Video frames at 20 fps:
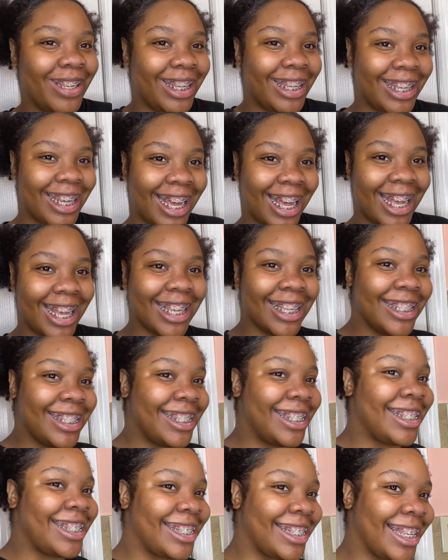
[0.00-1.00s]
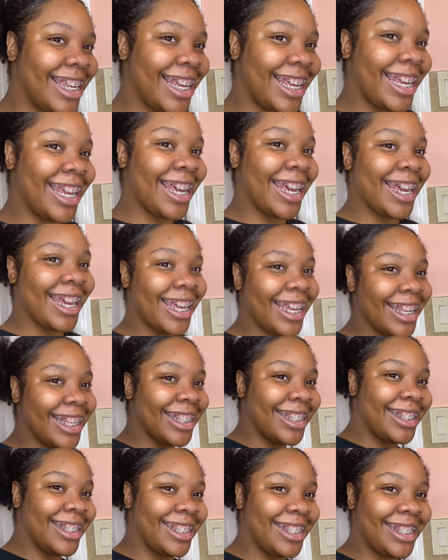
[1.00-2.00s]
y'all see
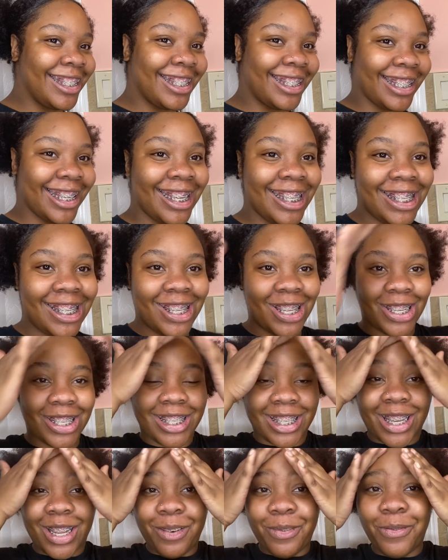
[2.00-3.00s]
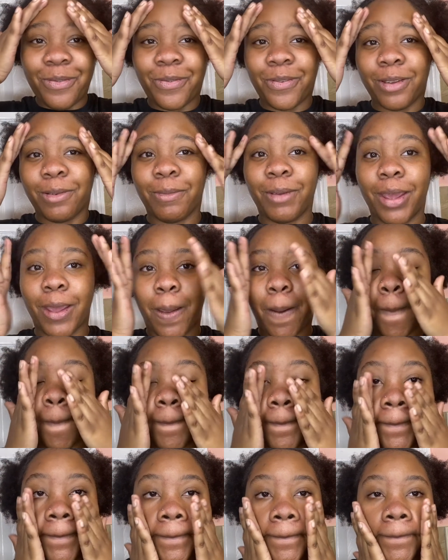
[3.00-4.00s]
it. It's the skin for me.
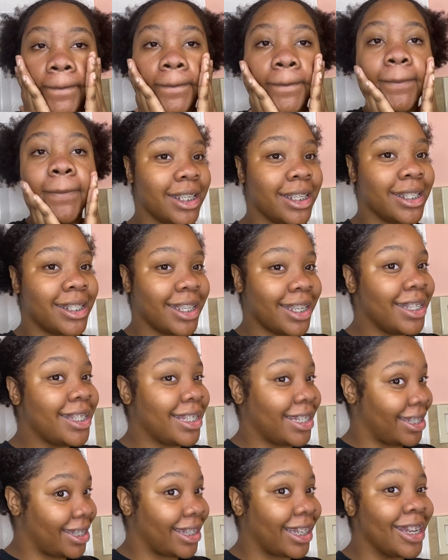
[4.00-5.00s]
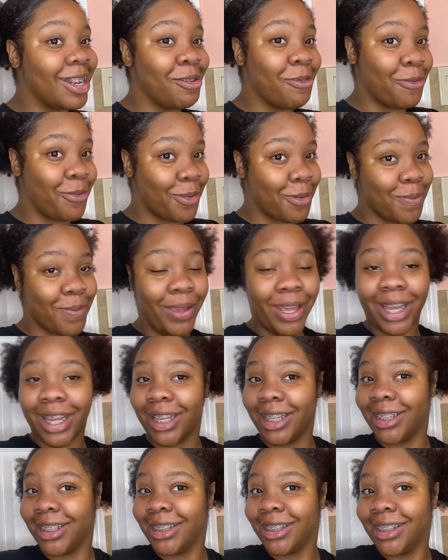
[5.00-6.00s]
It's the skin for
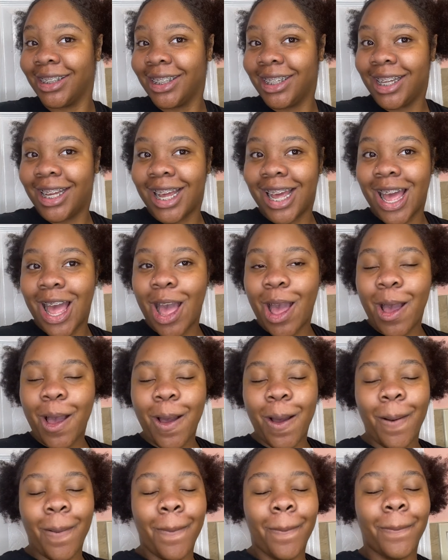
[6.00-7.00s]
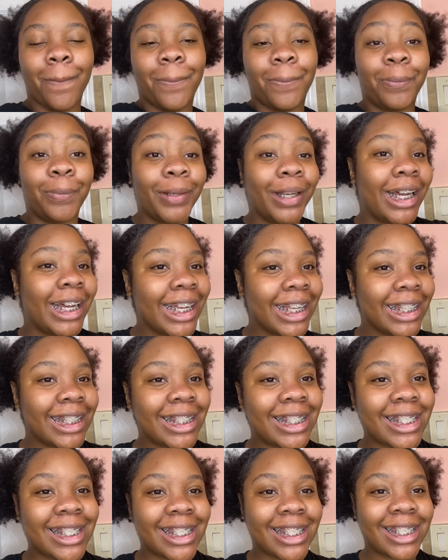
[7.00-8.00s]
me.
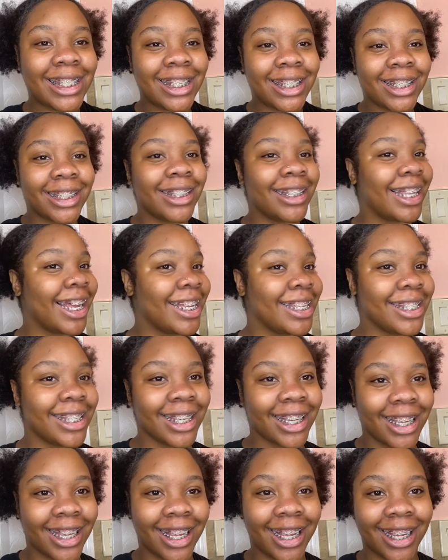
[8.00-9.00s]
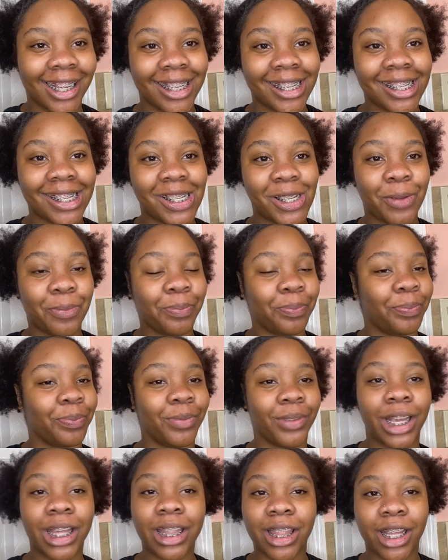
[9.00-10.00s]
But that's it, guys.
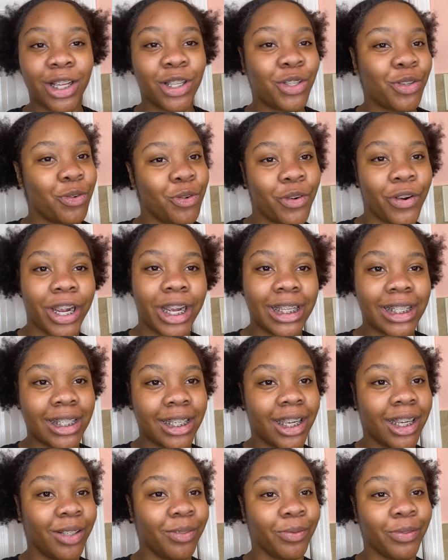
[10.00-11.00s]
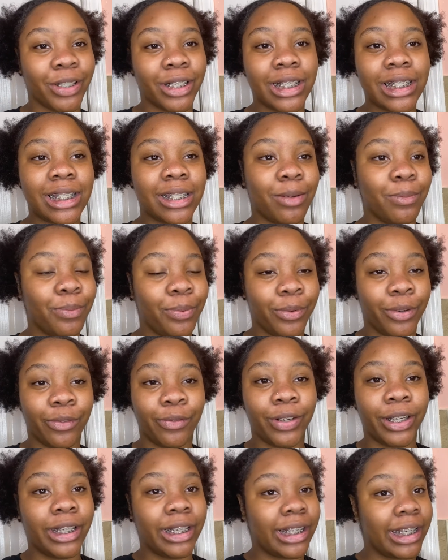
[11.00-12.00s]
Nothing too crazy. Real simple,
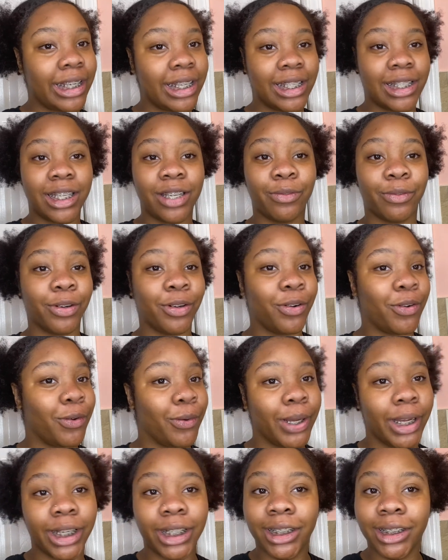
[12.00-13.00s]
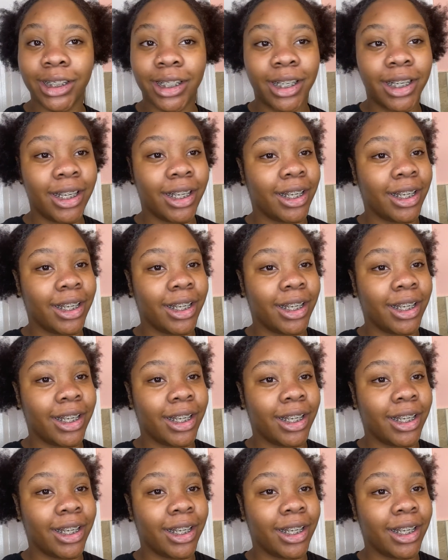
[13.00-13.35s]
real easy, real quick.